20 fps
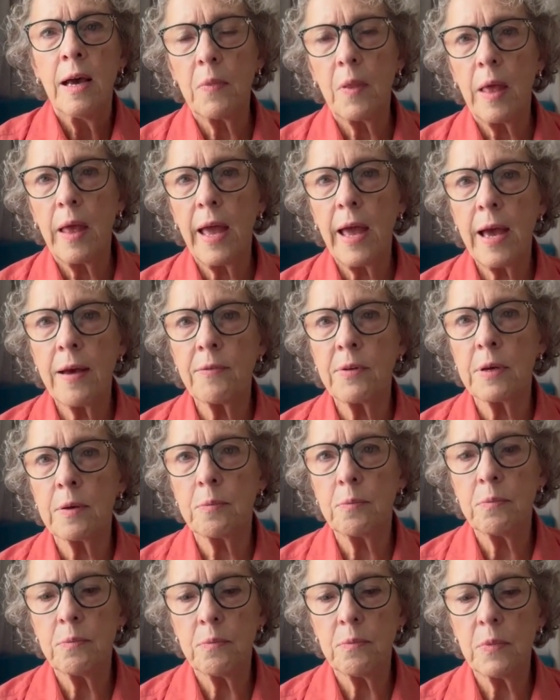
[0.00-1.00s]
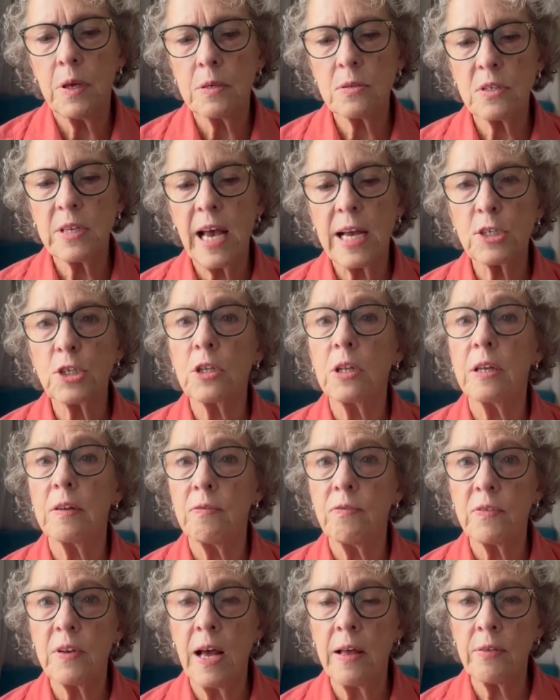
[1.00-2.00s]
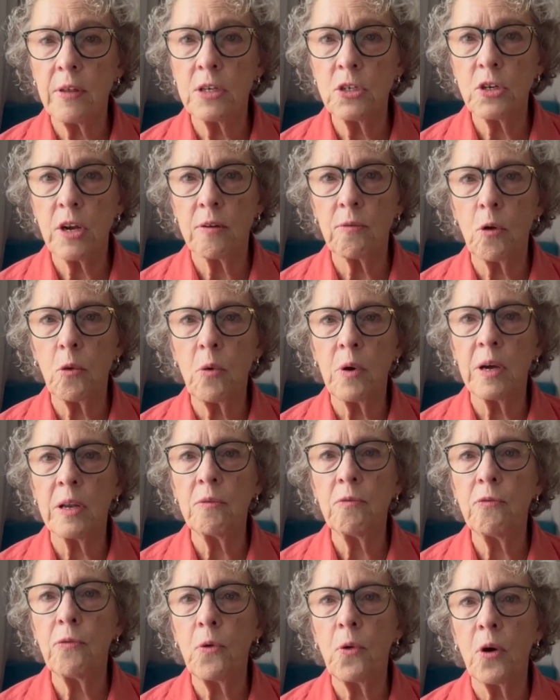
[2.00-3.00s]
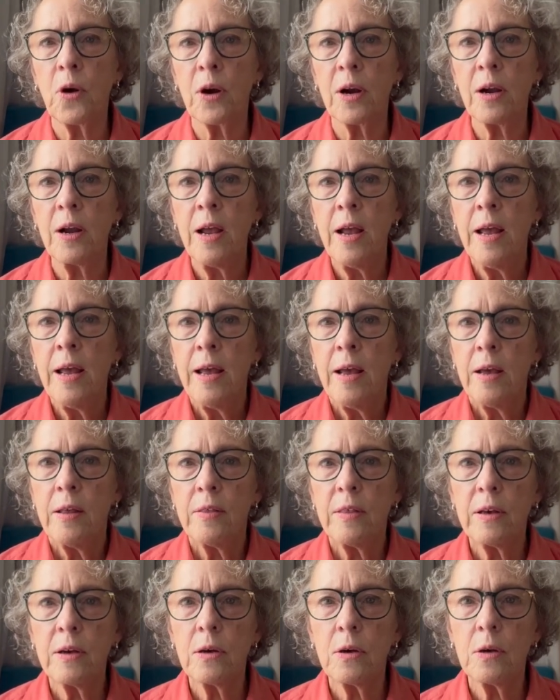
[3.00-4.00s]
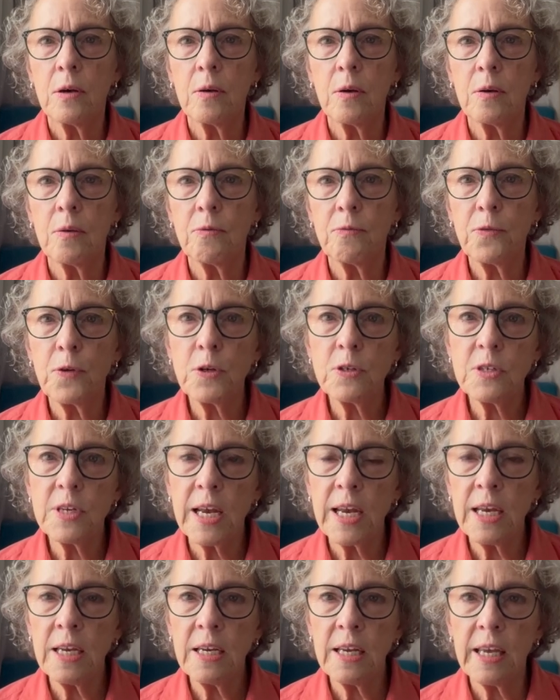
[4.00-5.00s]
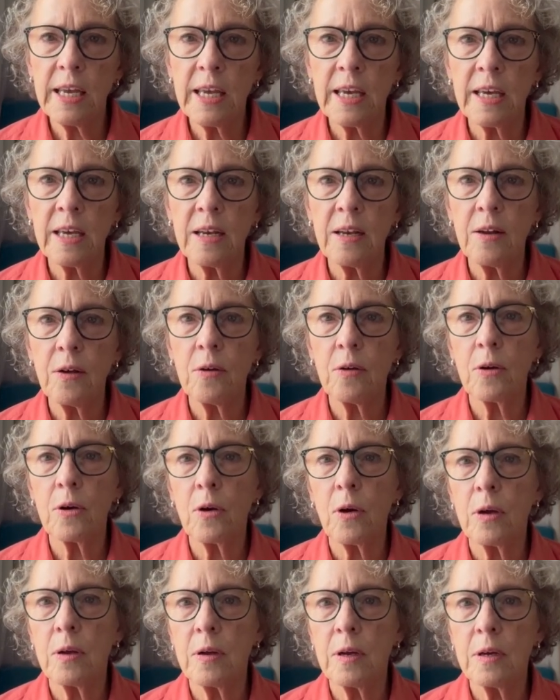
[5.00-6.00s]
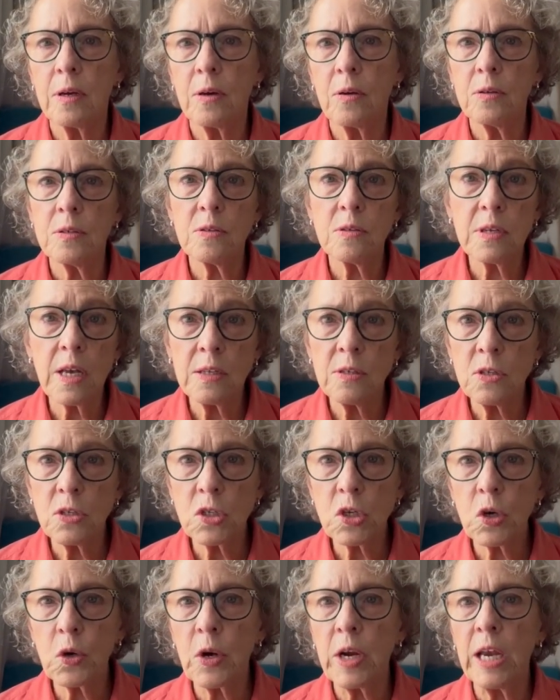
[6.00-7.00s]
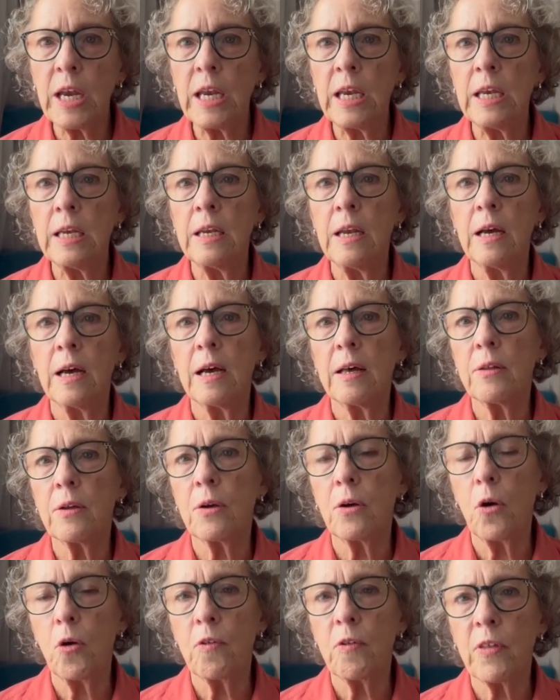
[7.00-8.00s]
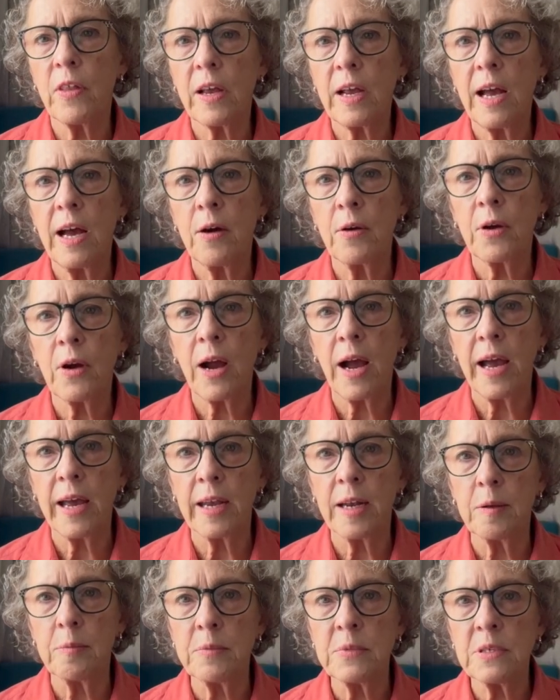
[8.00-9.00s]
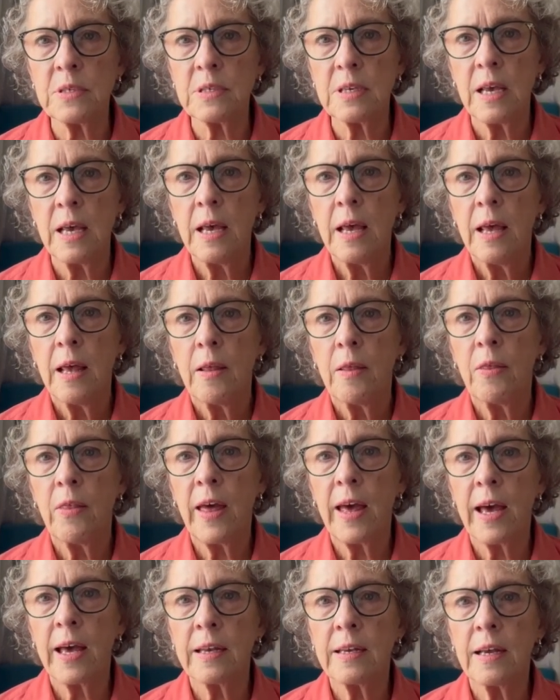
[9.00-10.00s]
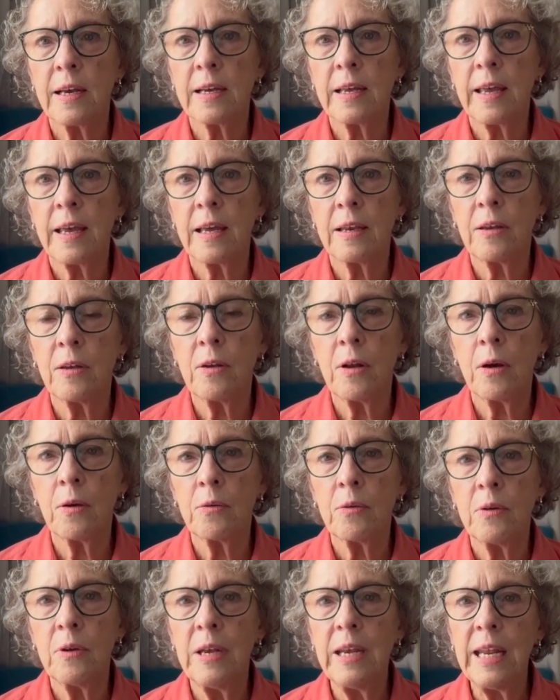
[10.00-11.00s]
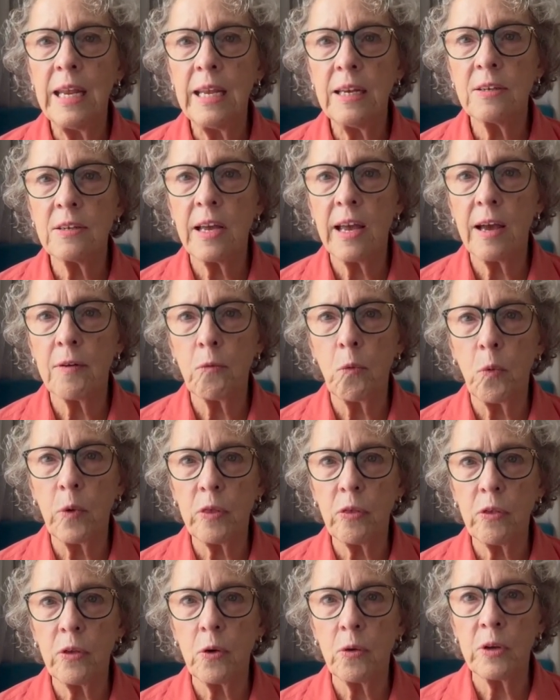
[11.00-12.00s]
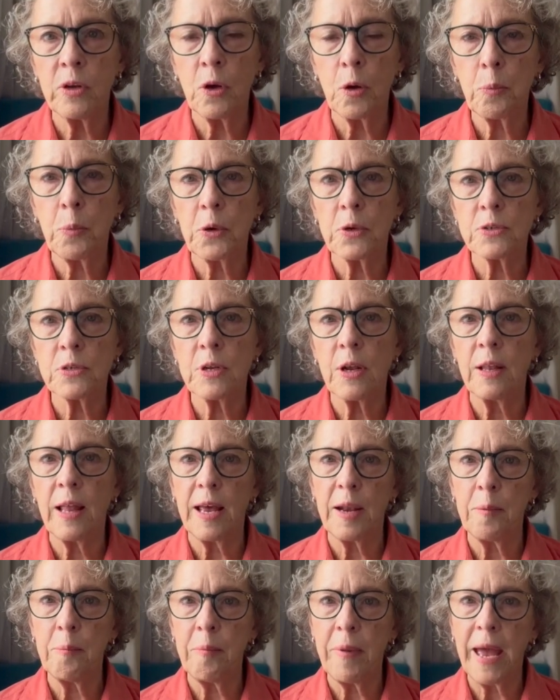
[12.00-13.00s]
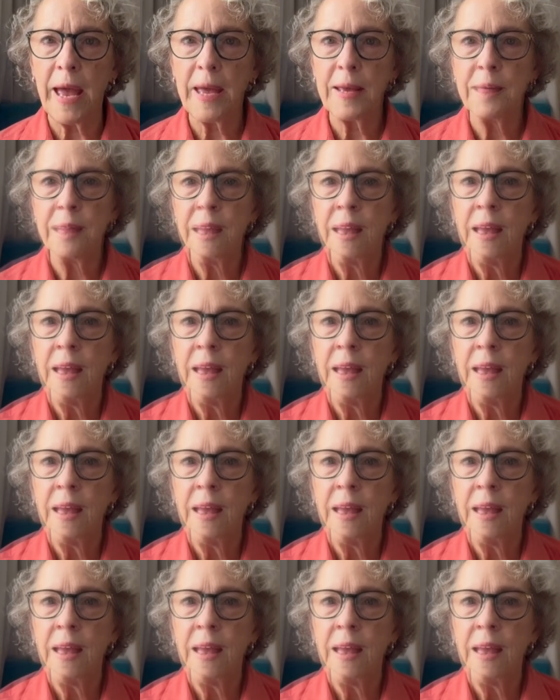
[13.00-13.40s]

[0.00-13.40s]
have a satchel, if not the general one, for the first aid kit or sunscreen, other over-the-counter items that, again, you don't need to have with you in your personal item bag.